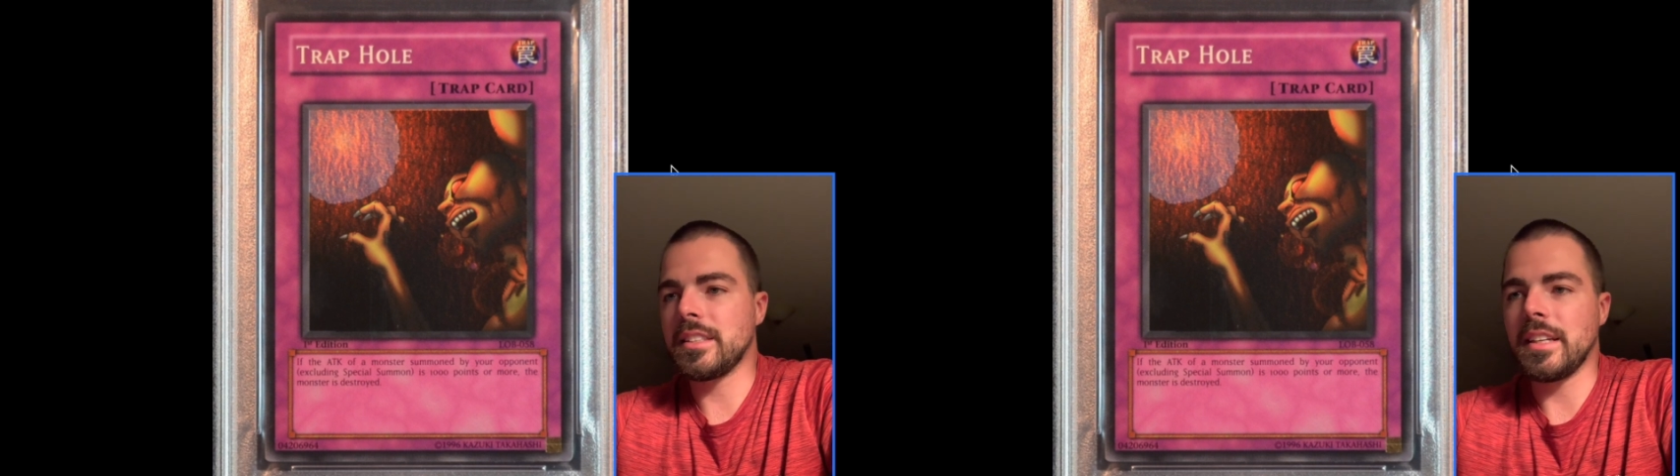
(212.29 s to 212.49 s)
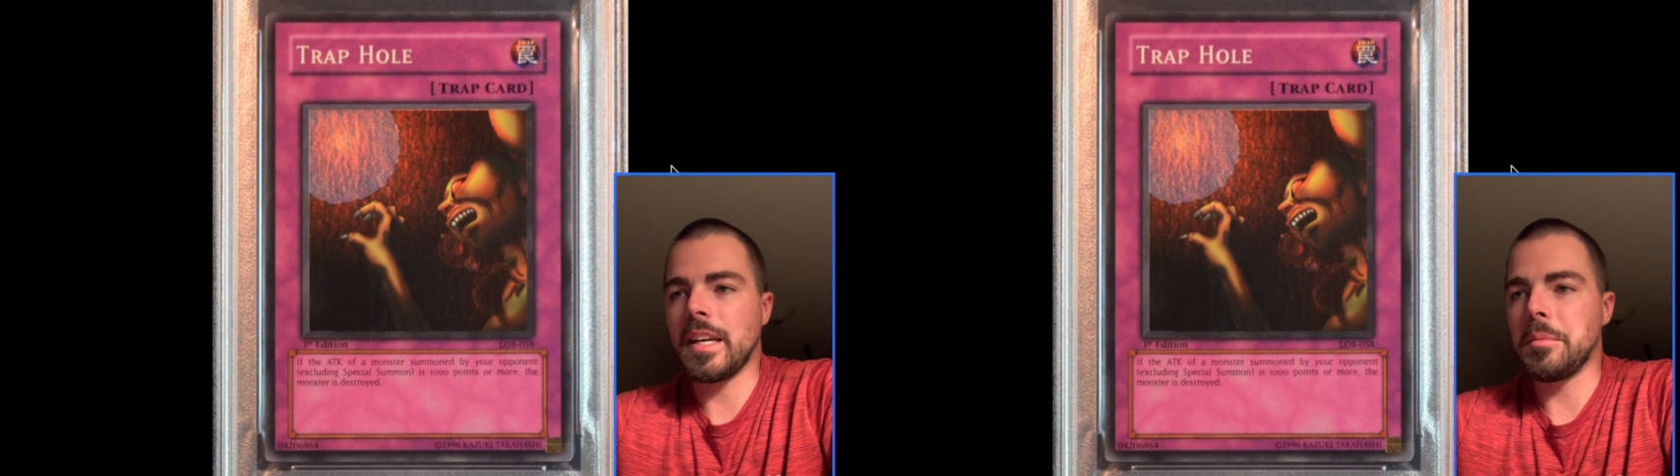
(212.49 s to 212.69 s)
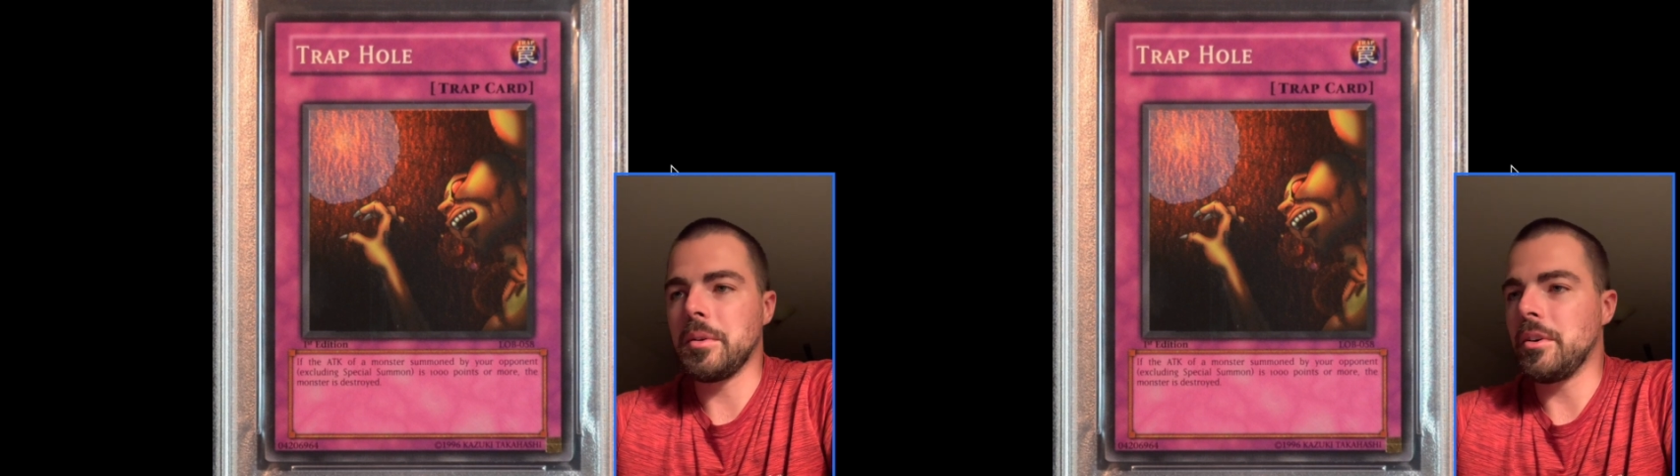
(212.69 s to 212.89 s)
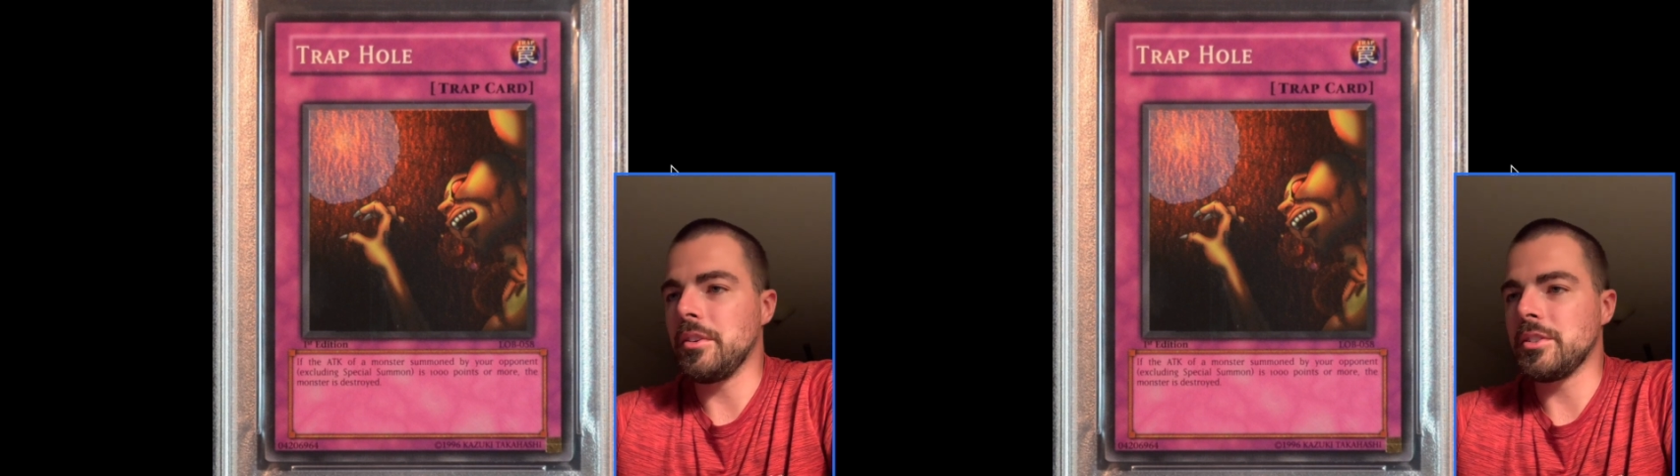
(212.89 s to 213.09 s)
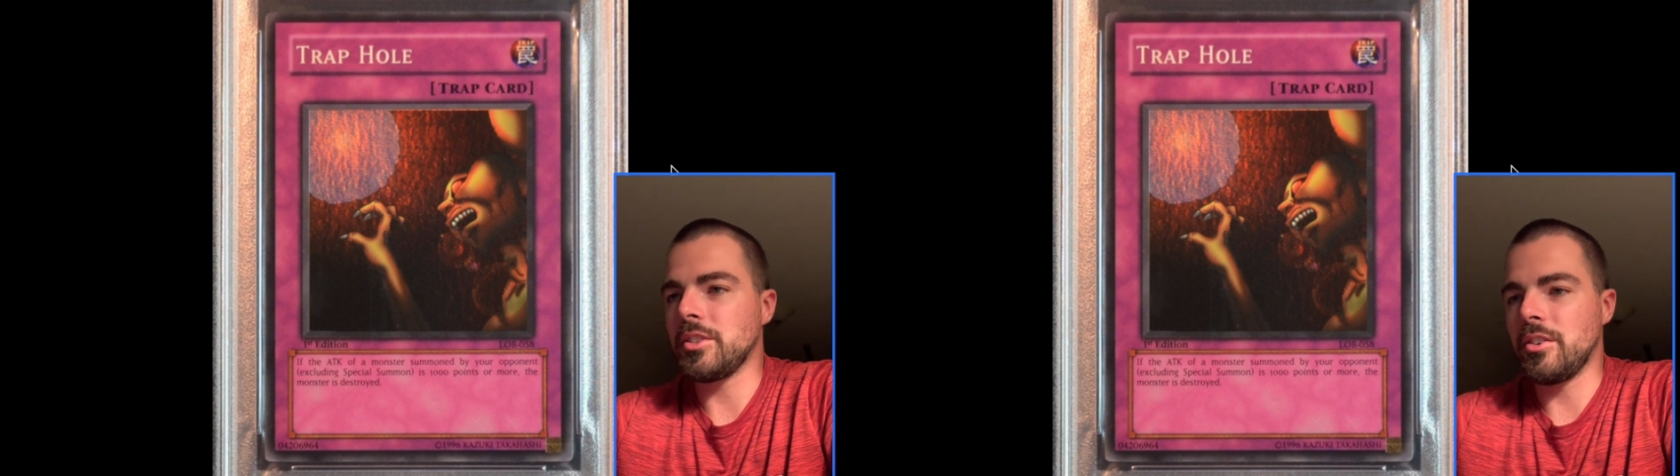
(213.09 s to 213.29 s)
They came in all
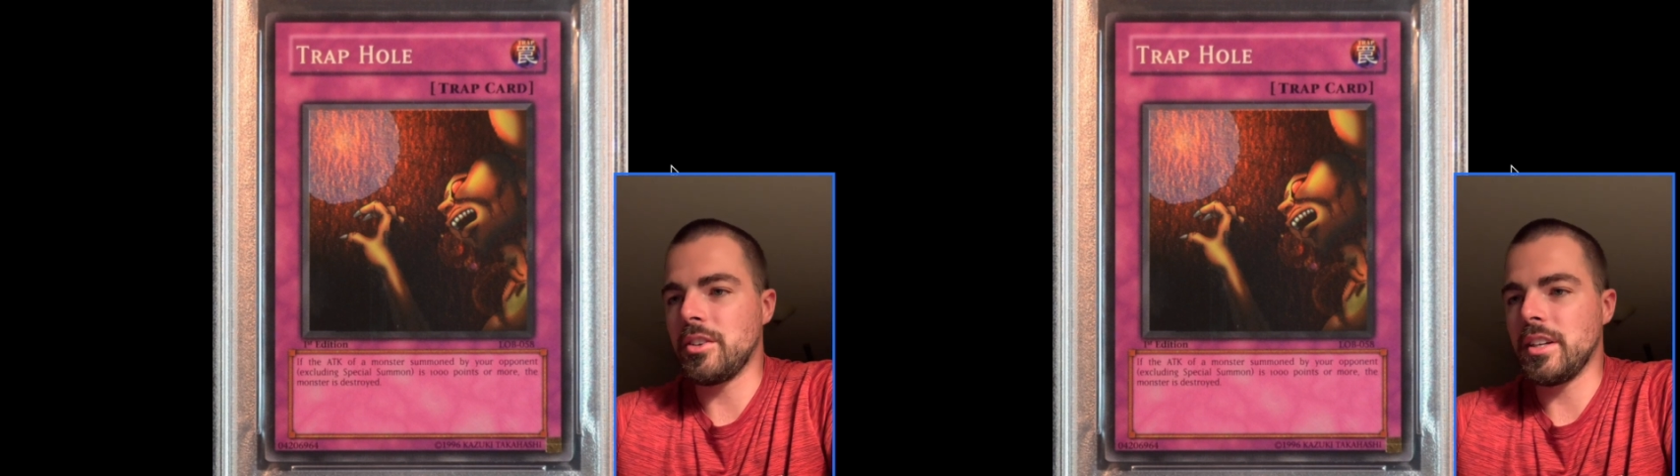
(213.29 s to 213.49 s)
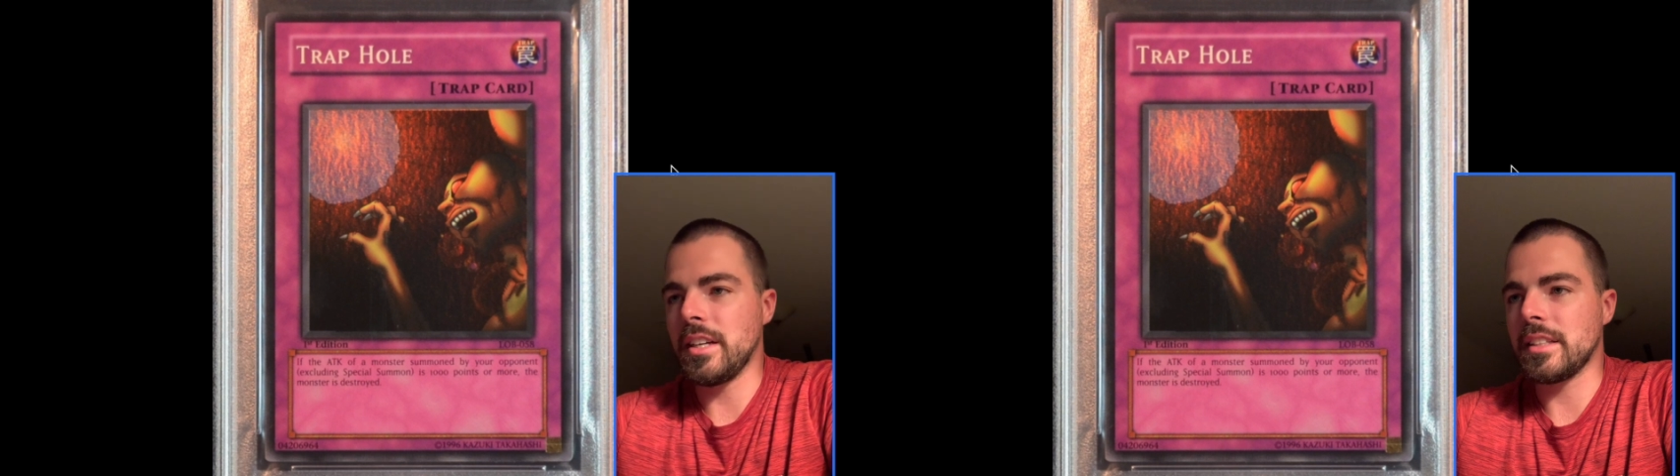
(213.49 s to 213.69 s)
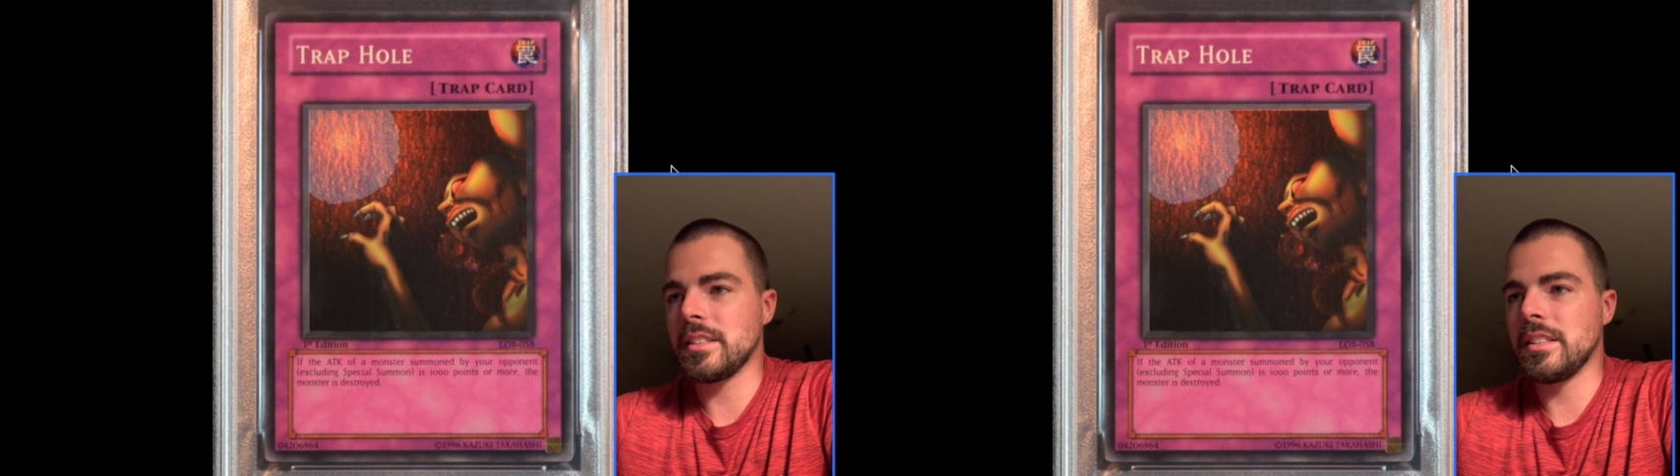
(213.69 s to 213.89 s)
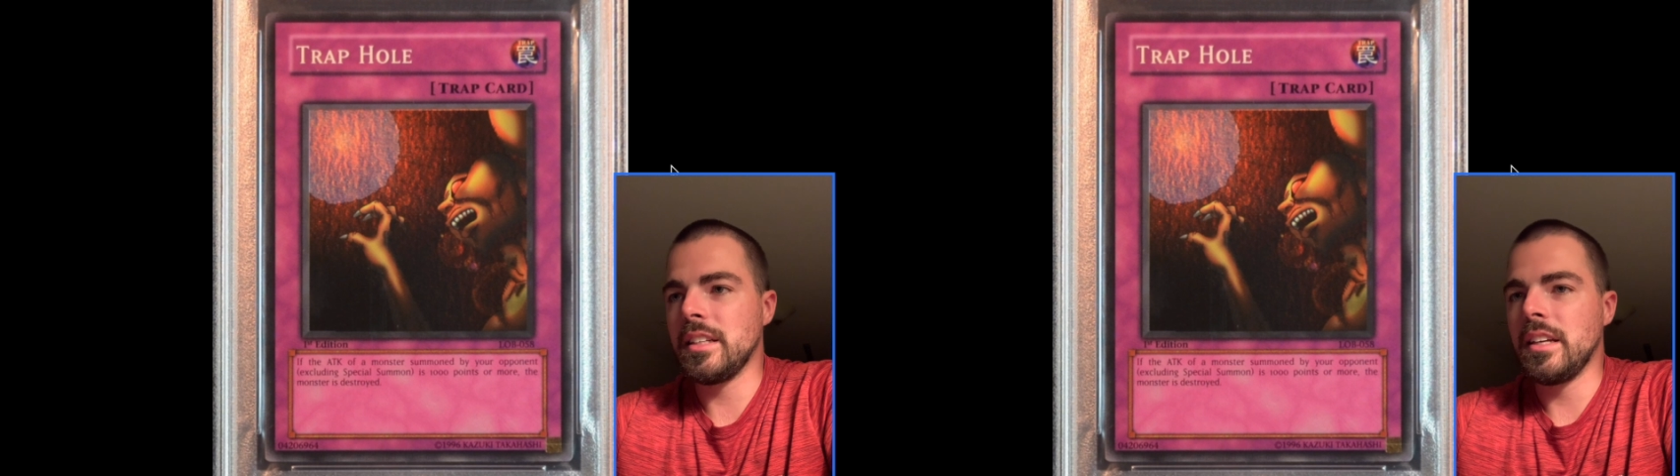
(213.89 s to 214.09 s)
the starter decks,